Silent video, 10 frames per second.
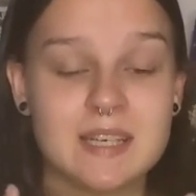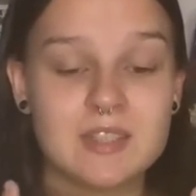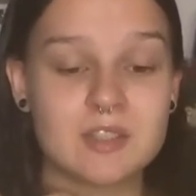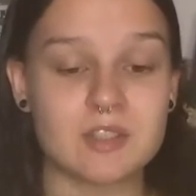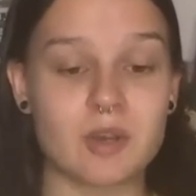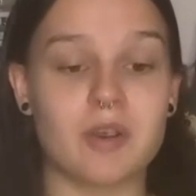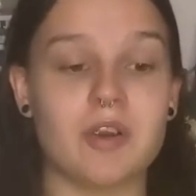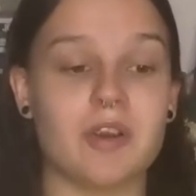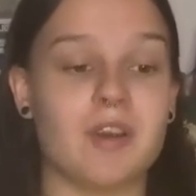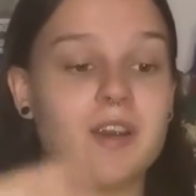
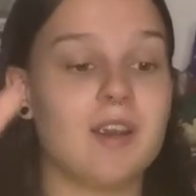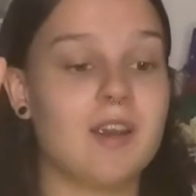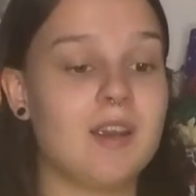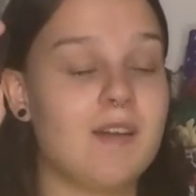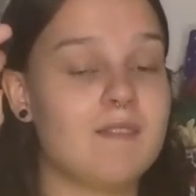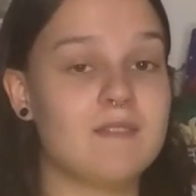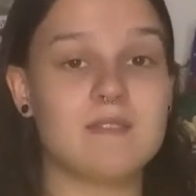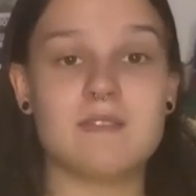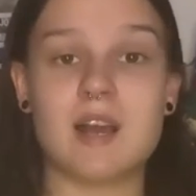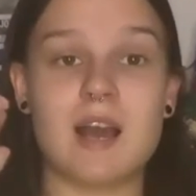So
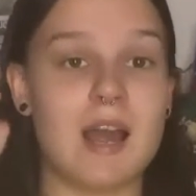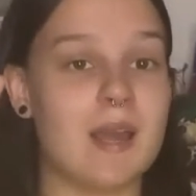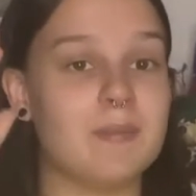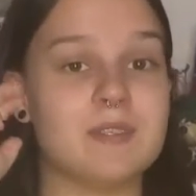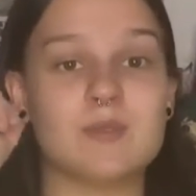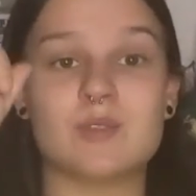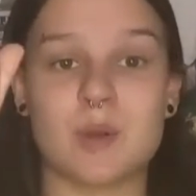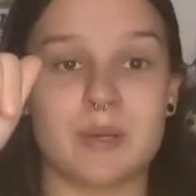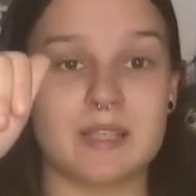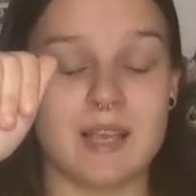I'm
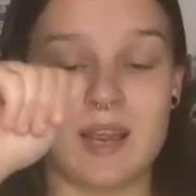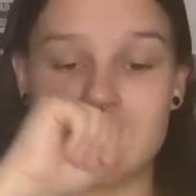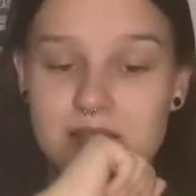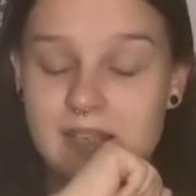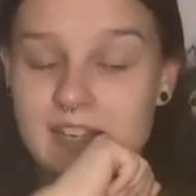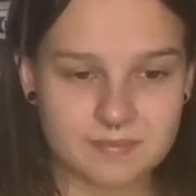so excited.